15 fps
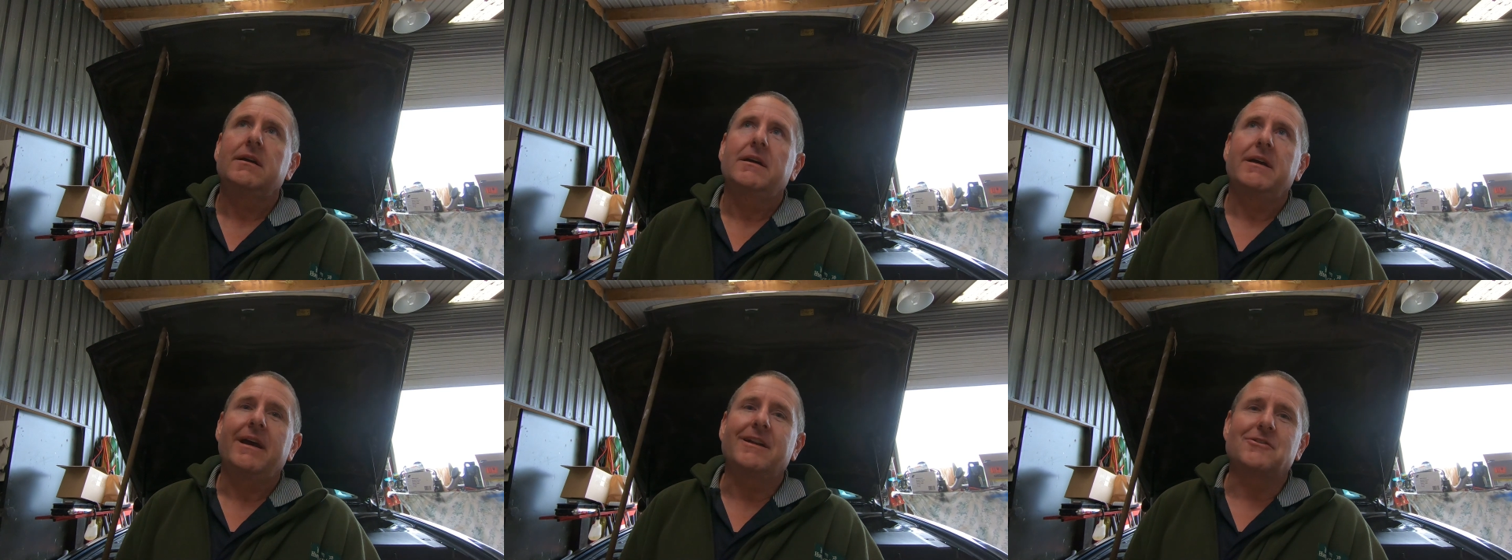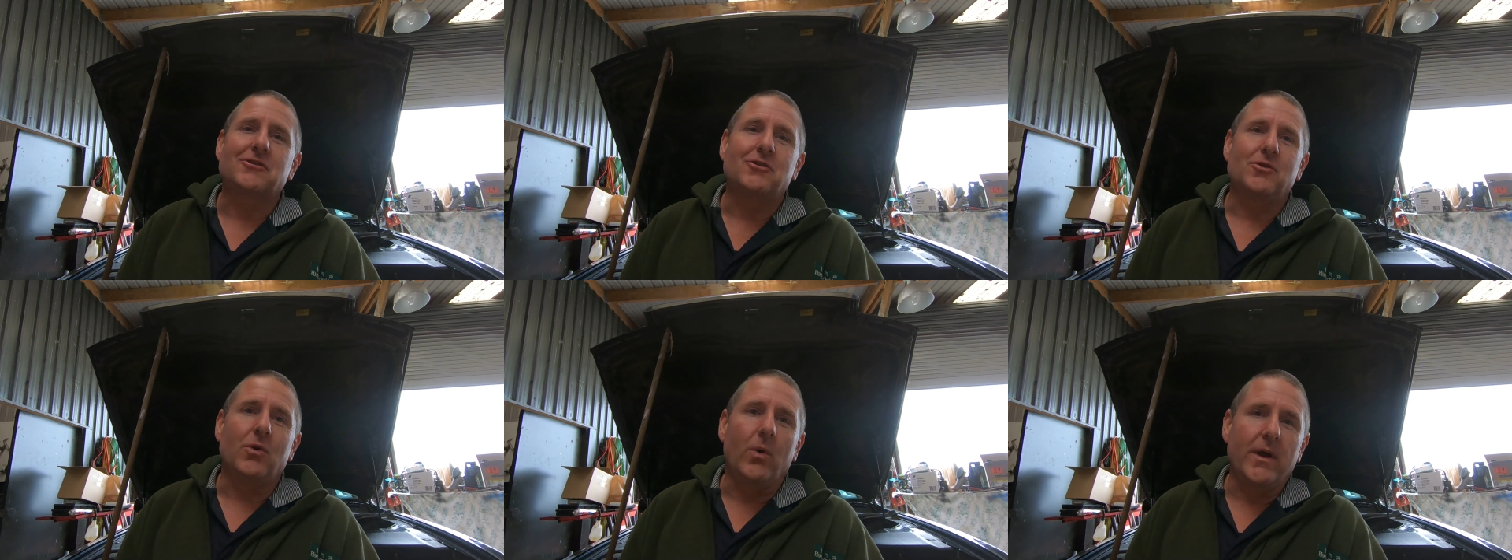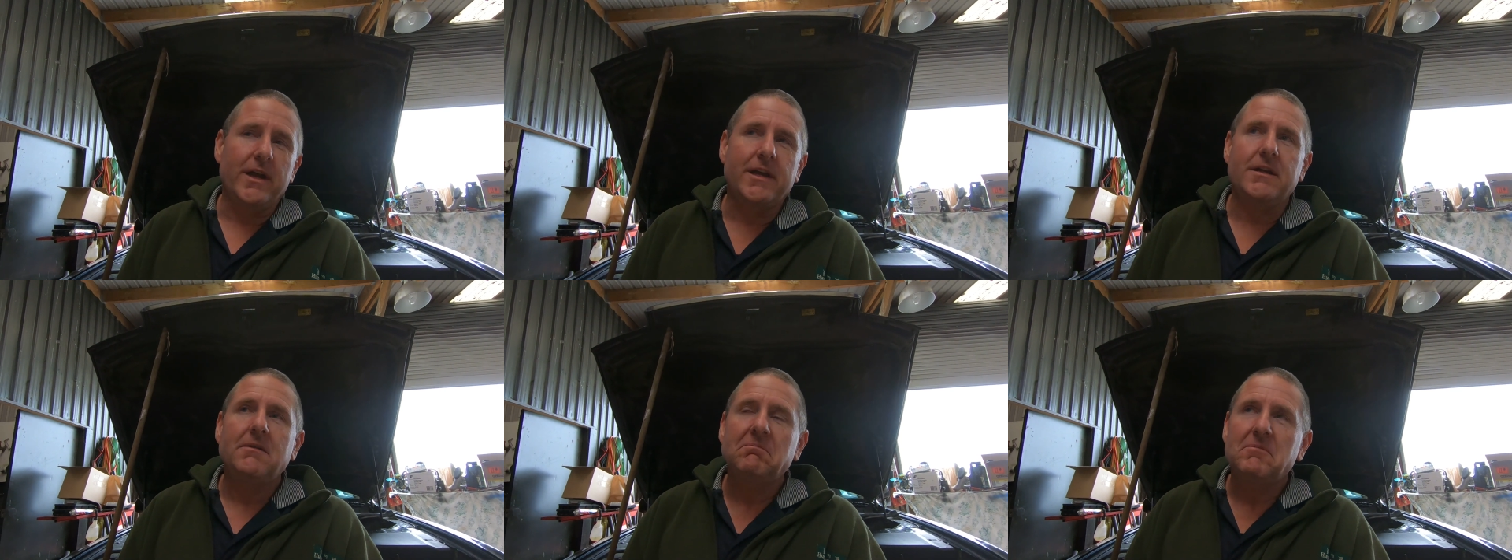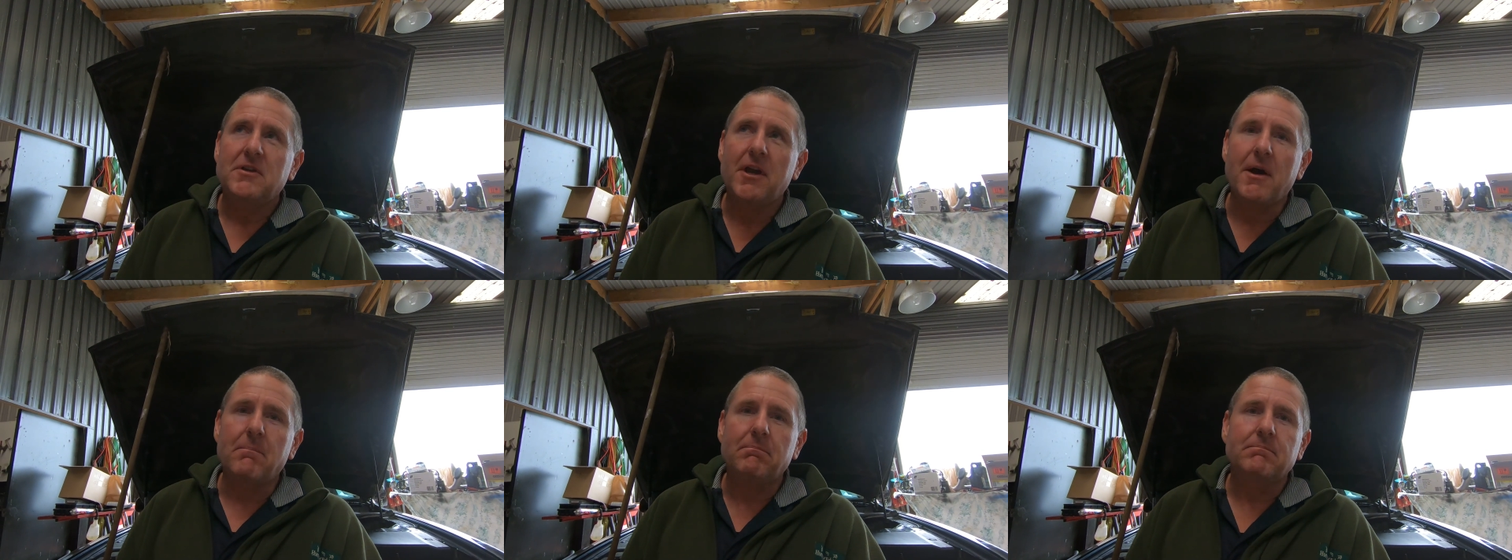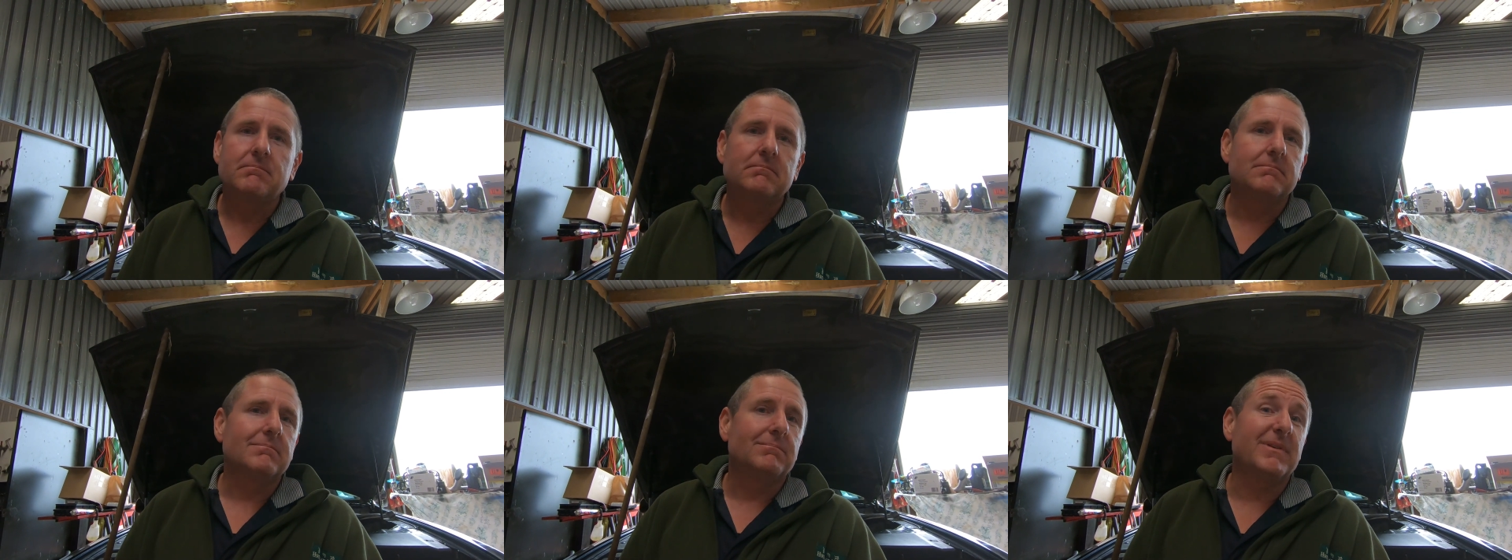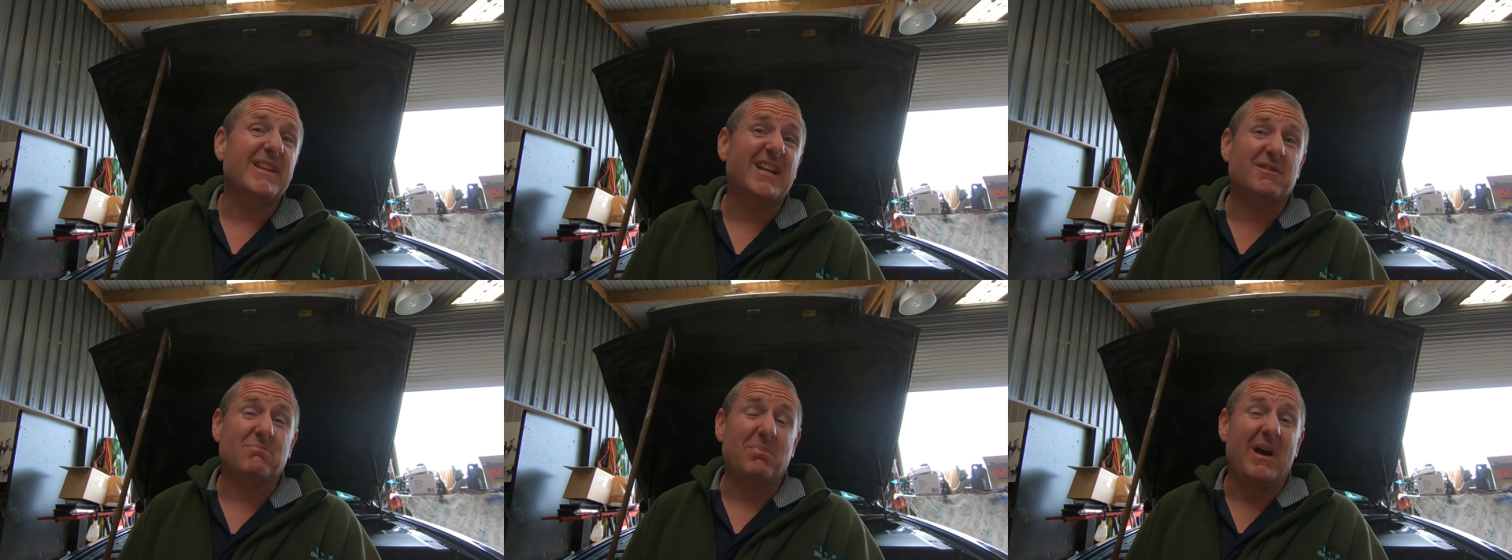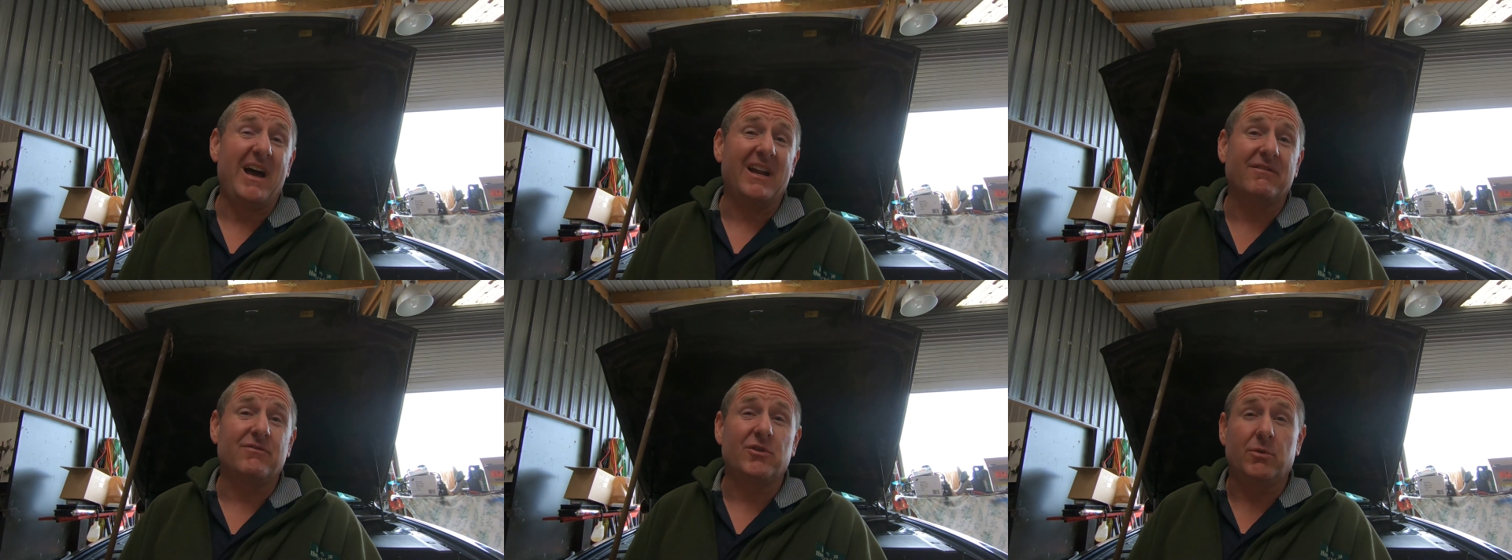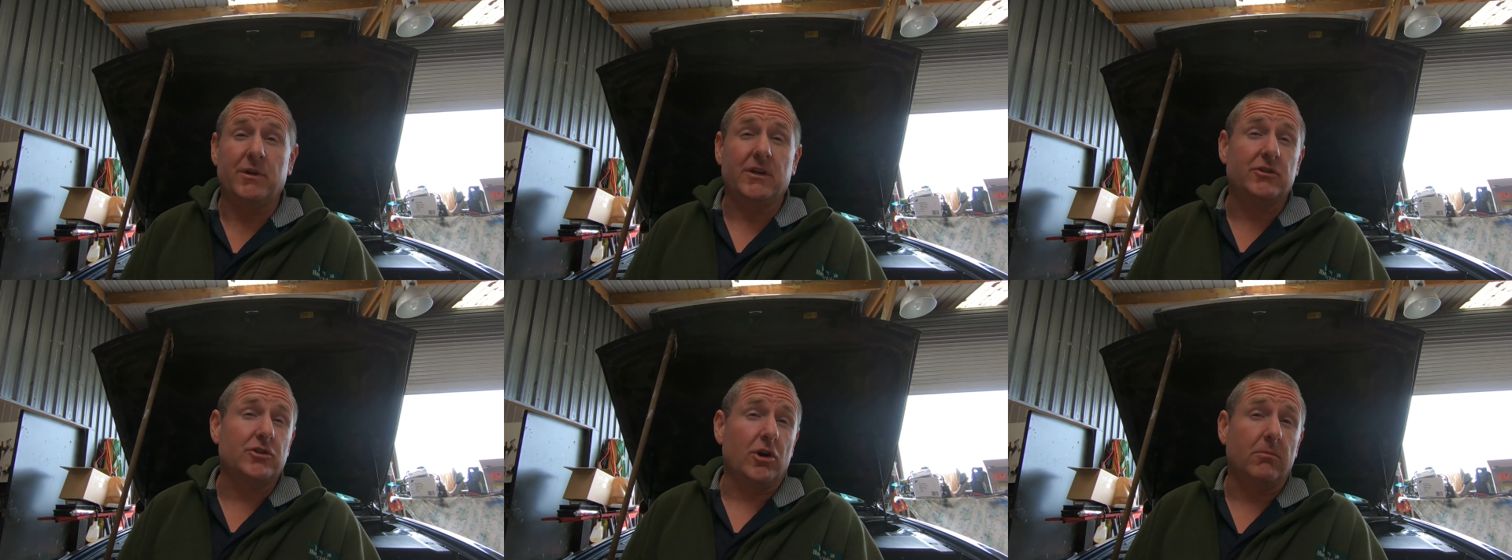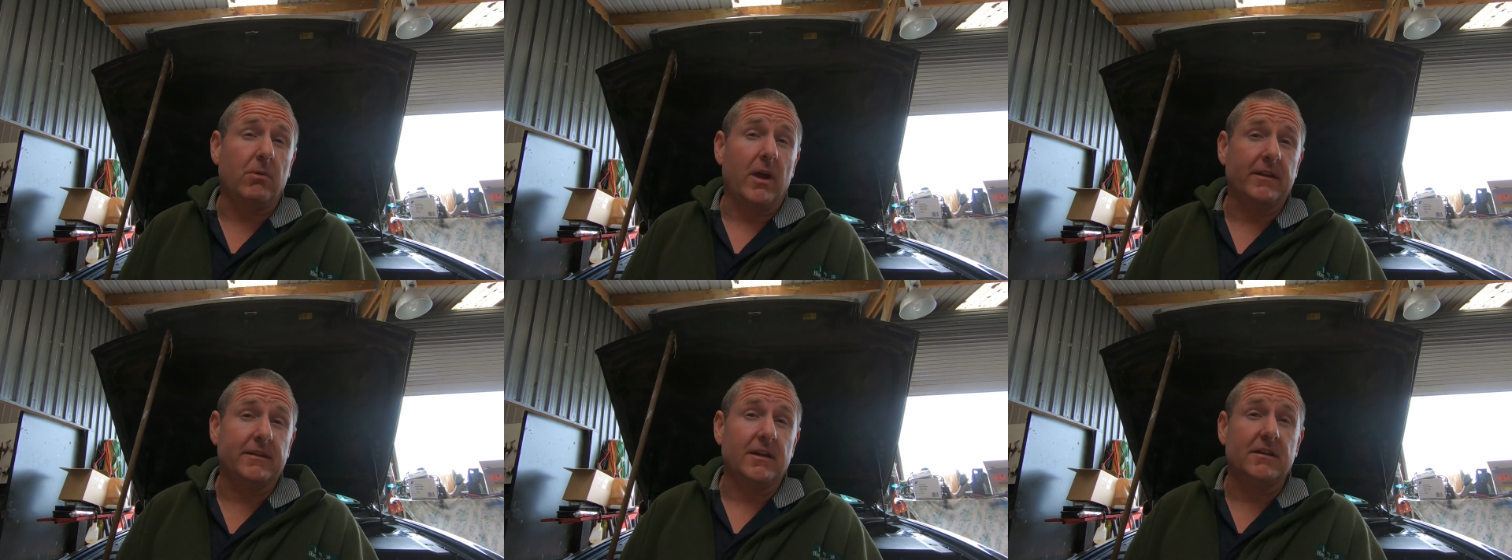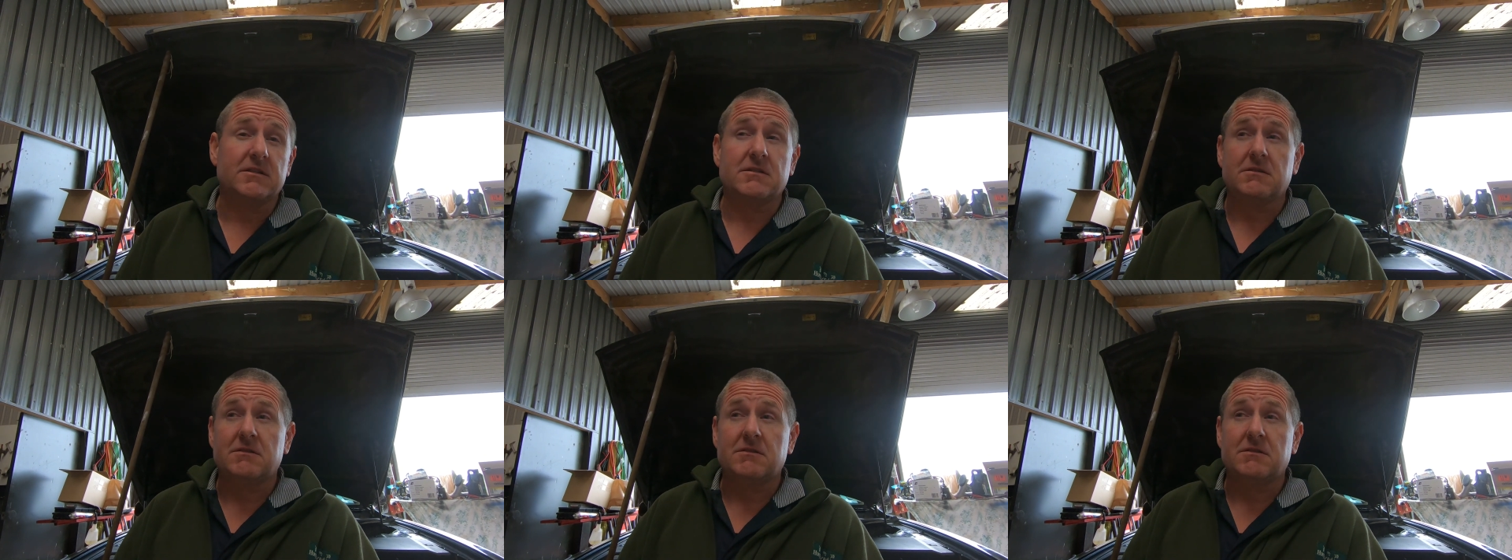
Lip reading: And it's annoying, yep, but that's part of doing a job like this.